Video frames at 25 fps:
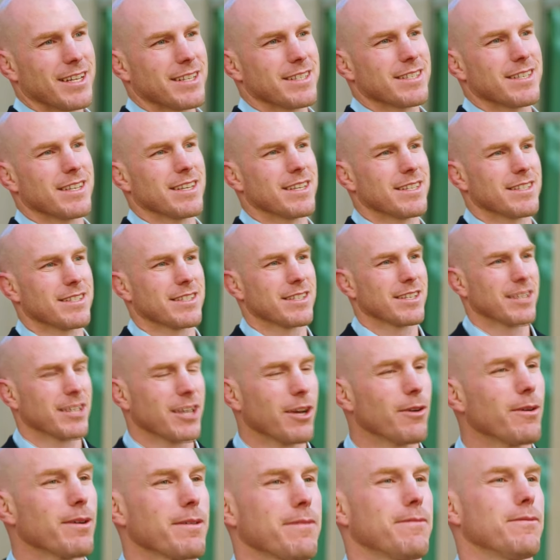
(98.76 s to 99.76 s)
and says,
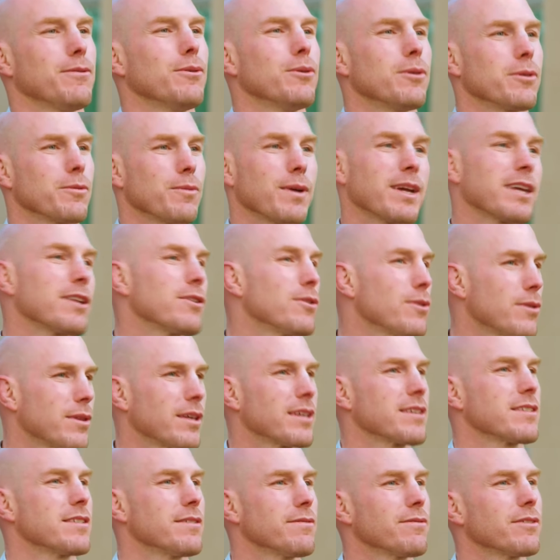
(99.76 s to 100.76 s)
going forward, we can do
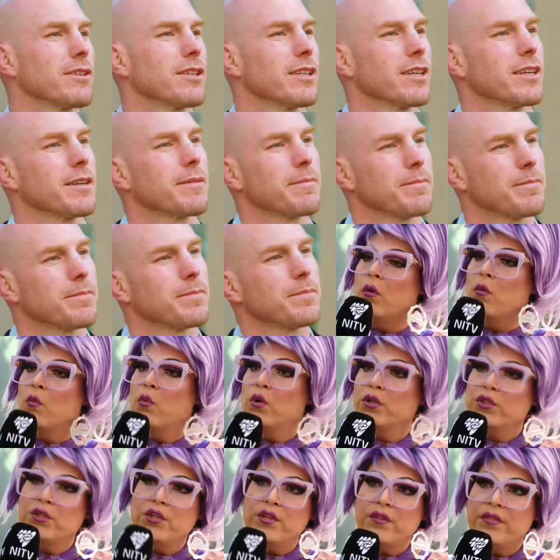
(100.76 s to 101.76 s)
things differently.
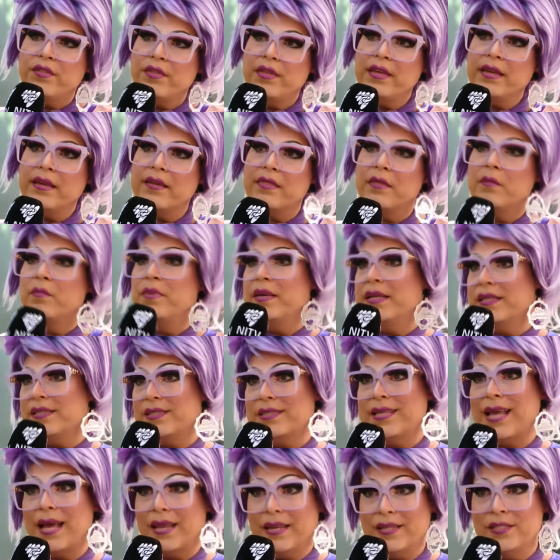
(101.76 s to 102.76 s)
What do you think the biggest
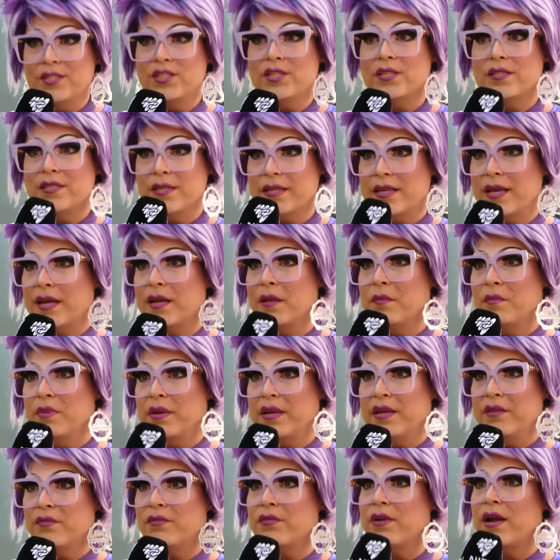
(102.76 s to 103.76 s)
challenges are going to
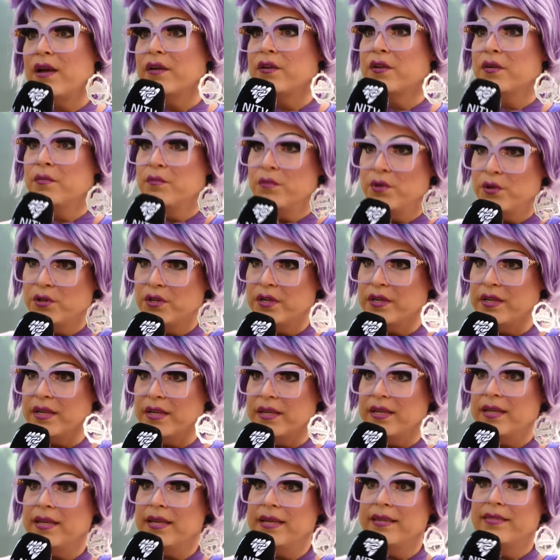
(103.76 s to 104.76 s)
be for our
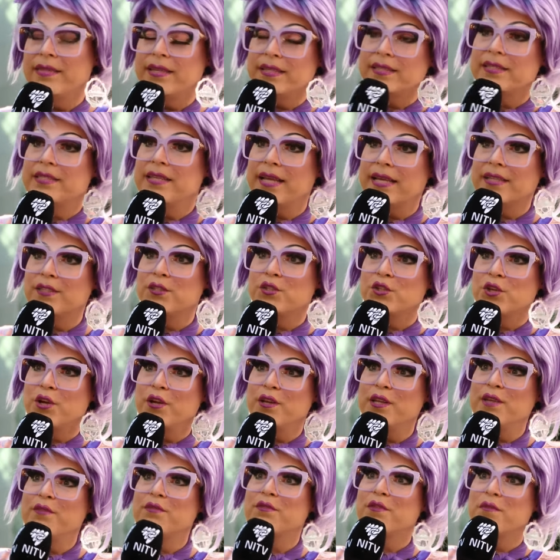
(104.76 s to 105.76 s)
community in this next
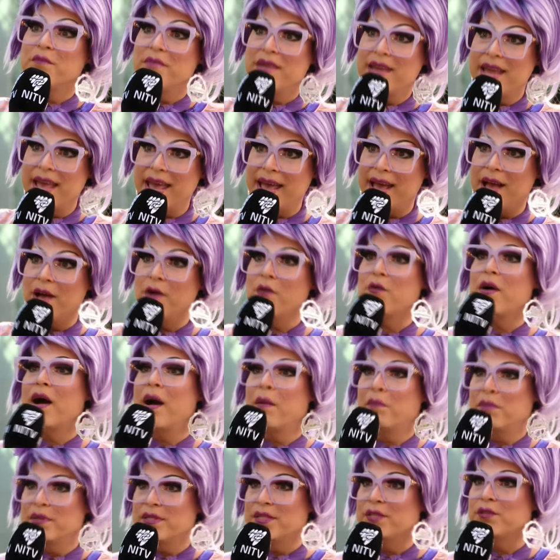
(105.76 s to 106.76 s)
journey from now
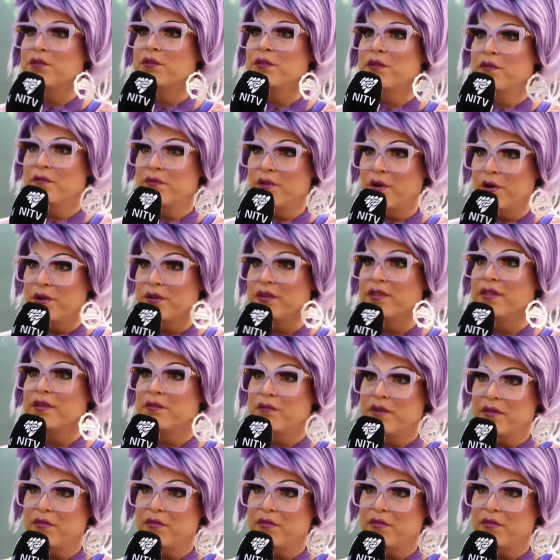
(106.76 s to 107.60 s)
up until the vote and the